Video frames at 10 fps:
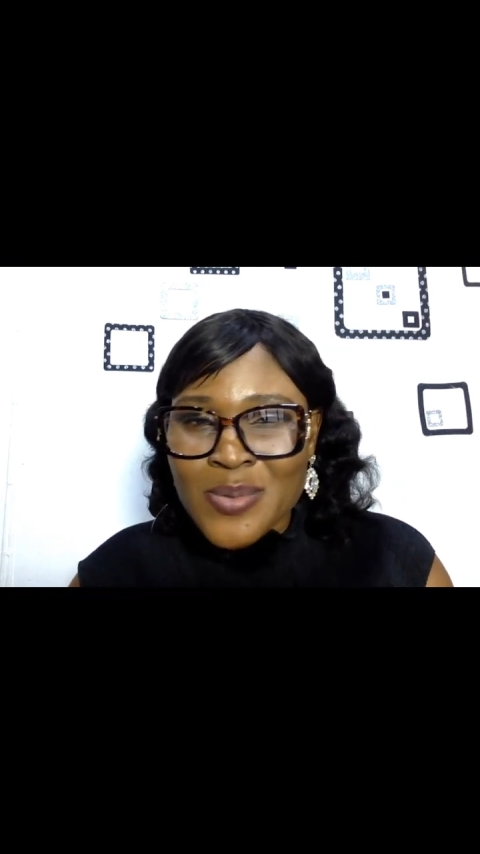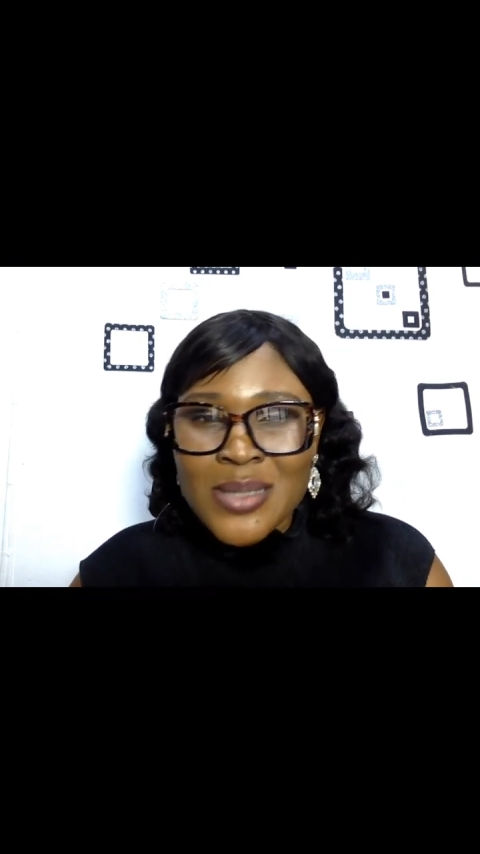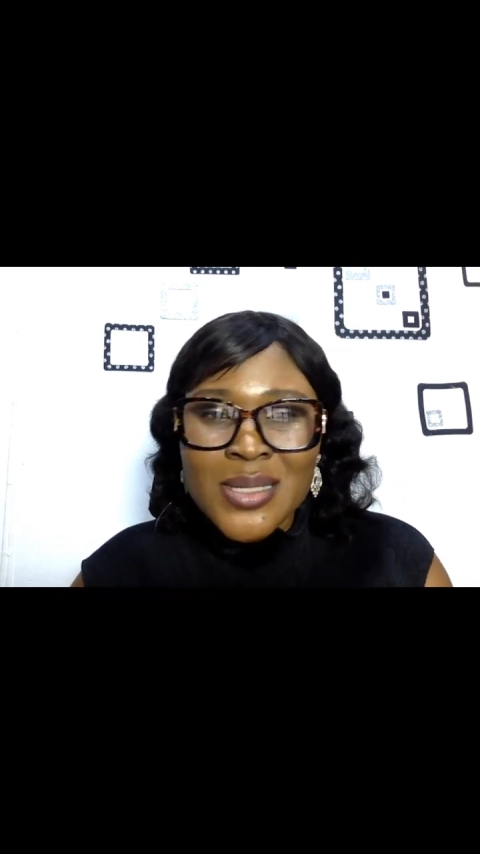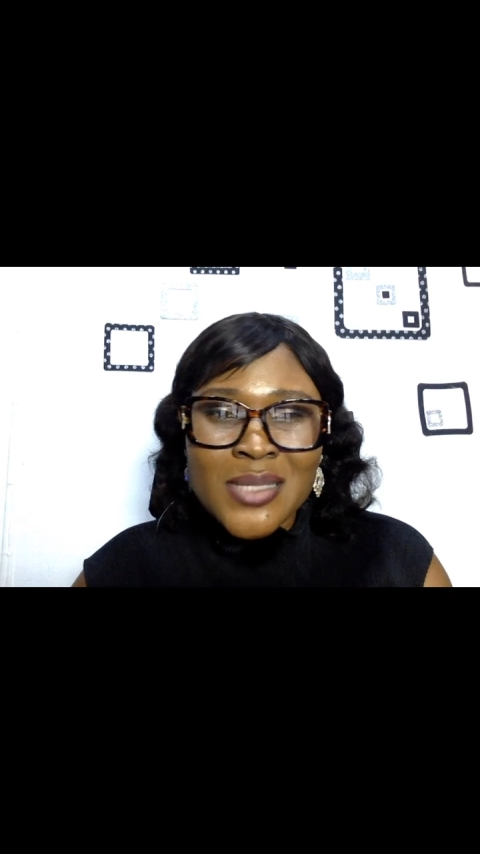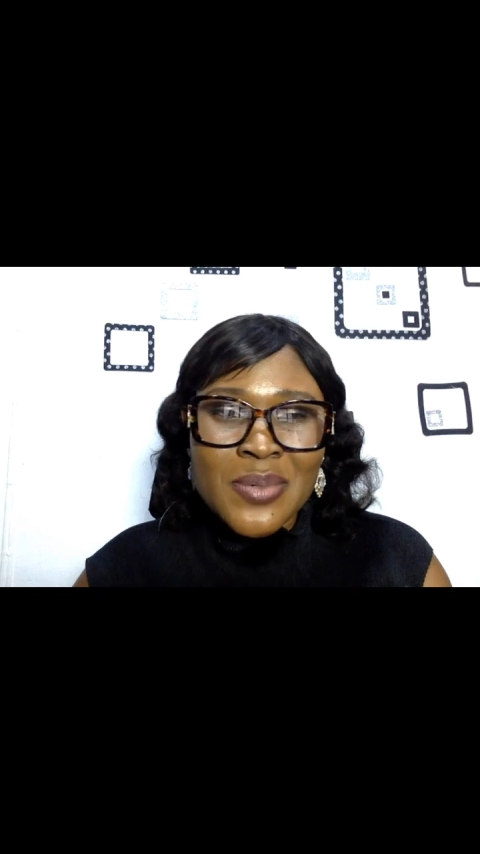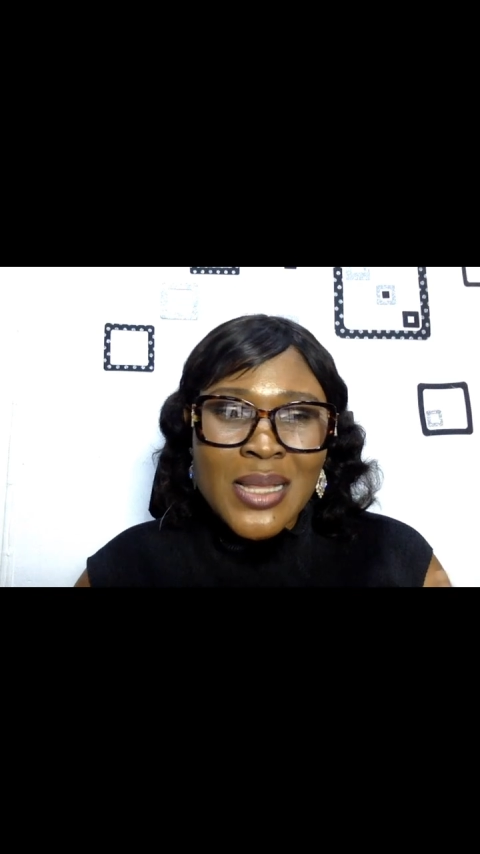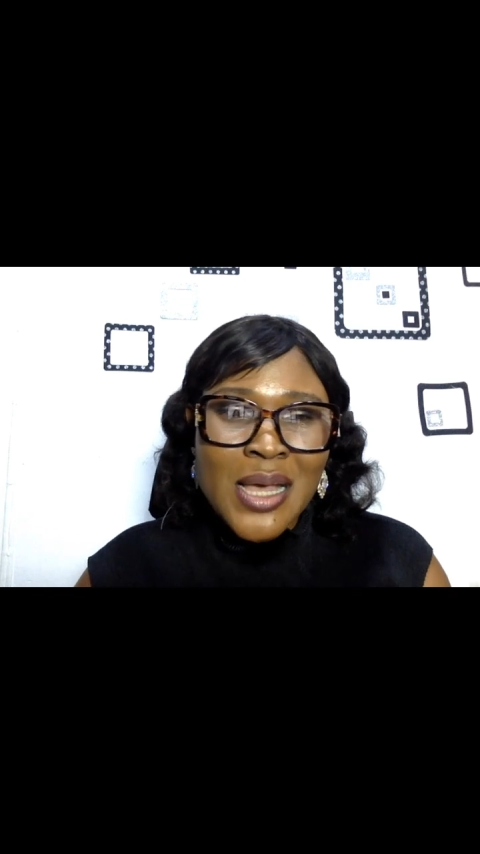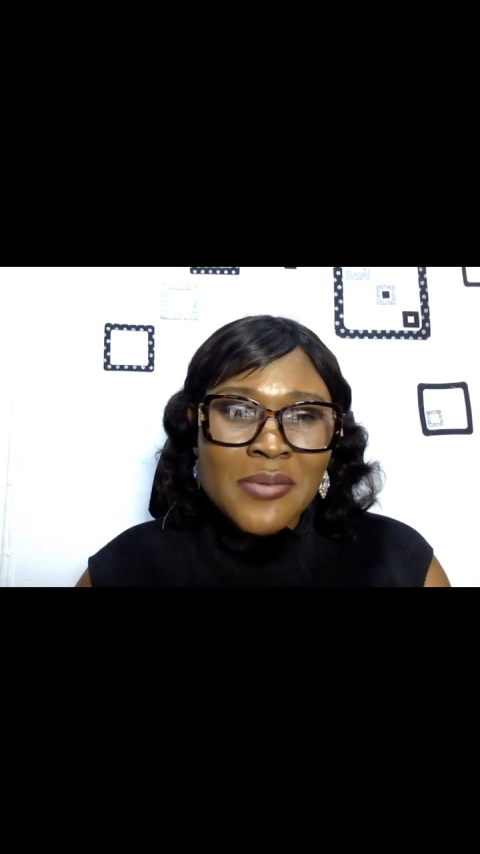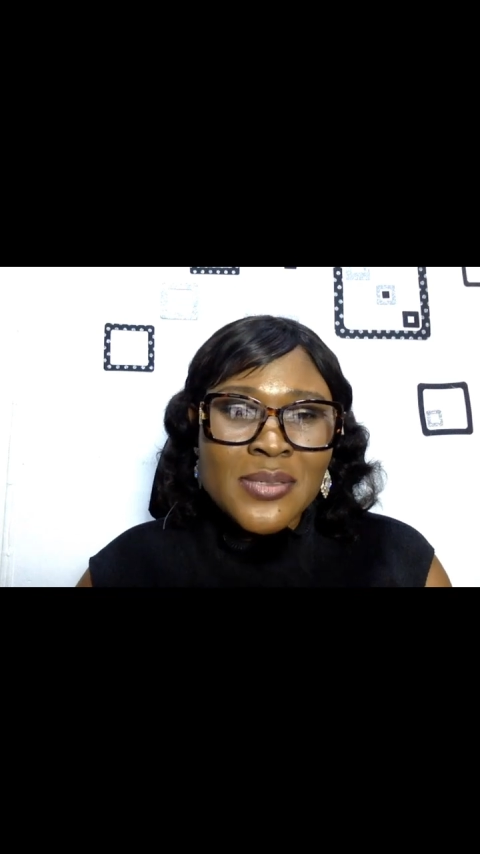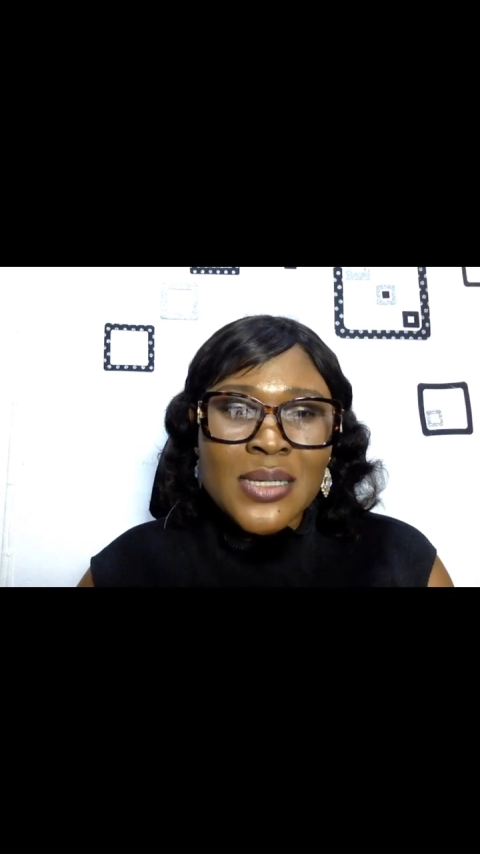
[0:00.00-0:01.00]
has been
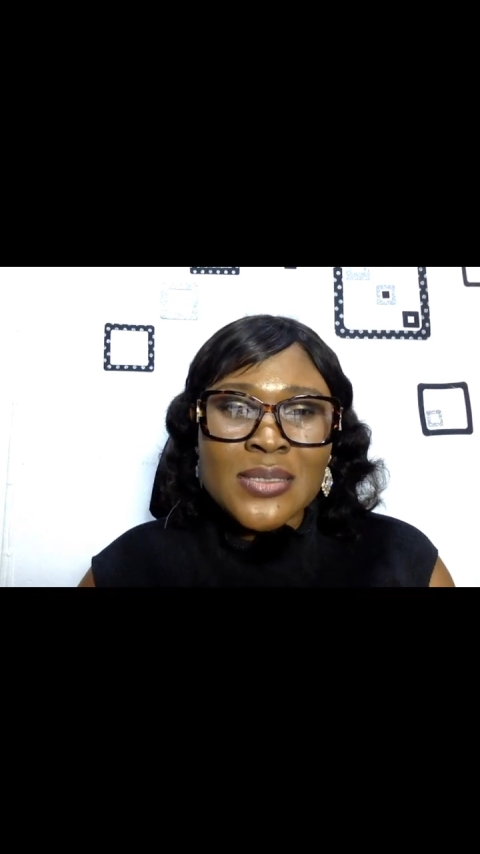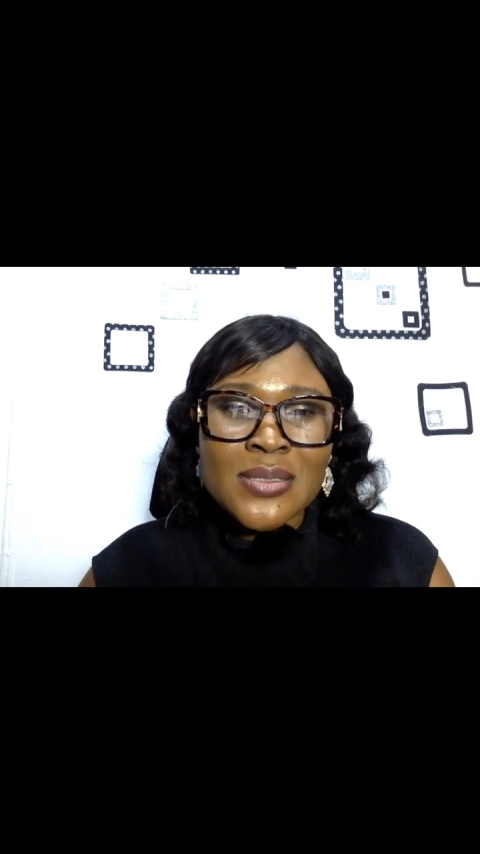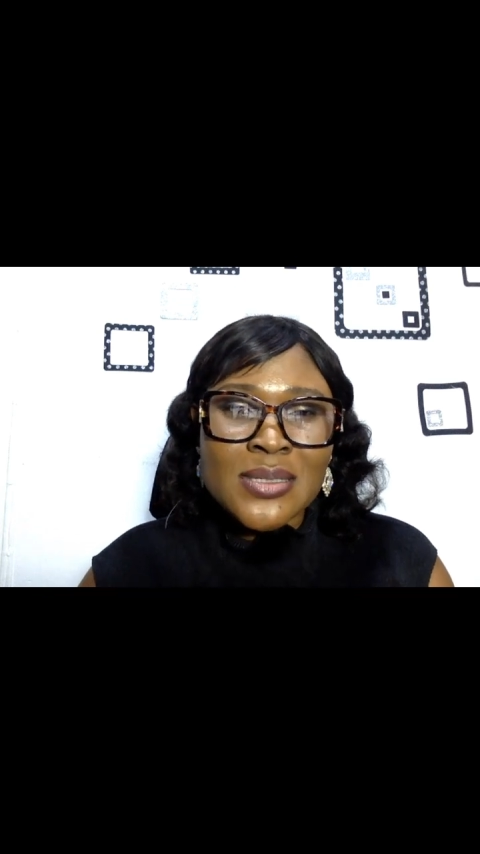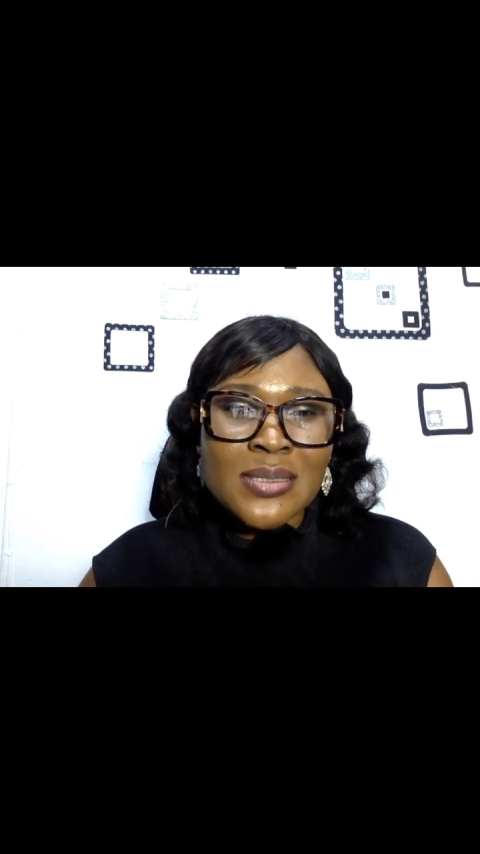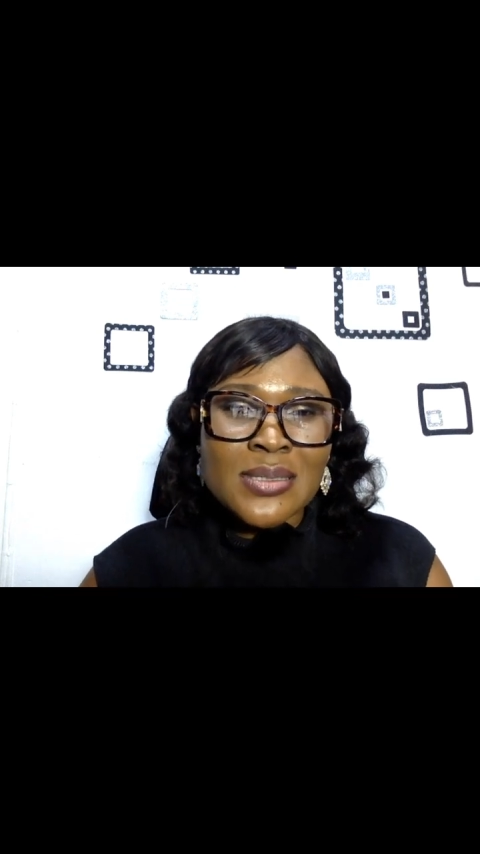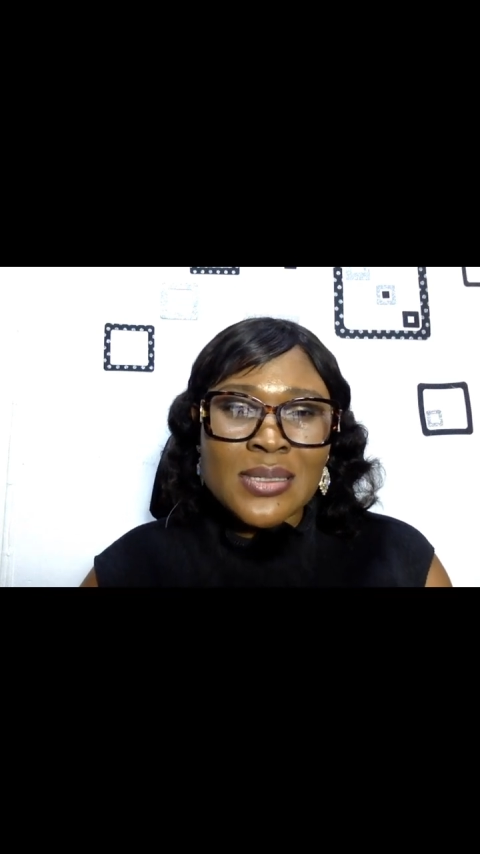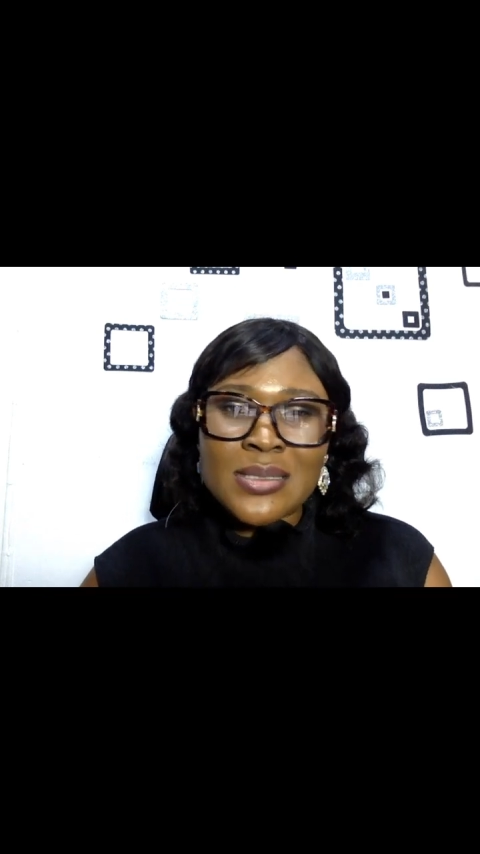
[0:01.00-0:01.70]
absent in